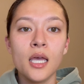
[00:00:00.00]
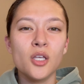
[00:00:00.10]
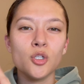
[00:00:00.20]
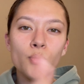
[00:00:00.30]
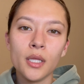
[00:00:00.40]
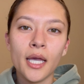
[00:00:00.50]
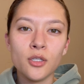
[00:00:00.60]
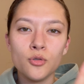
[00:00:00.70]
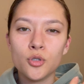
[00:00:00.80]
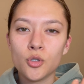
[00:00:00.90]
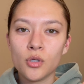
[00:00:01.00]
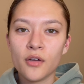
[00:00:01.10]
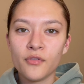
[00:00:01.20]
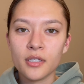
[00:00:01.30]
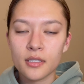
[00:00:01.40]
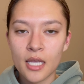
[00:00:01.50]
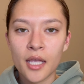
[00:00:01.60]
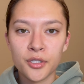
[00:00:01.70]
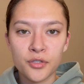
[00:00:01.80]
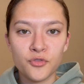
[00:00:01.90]
So really I do 2 different
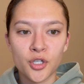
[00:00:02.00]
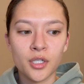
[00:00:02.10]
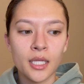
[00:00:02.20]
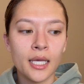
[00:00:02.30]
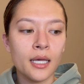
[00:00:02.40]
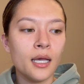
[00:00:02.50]
styles of journaling.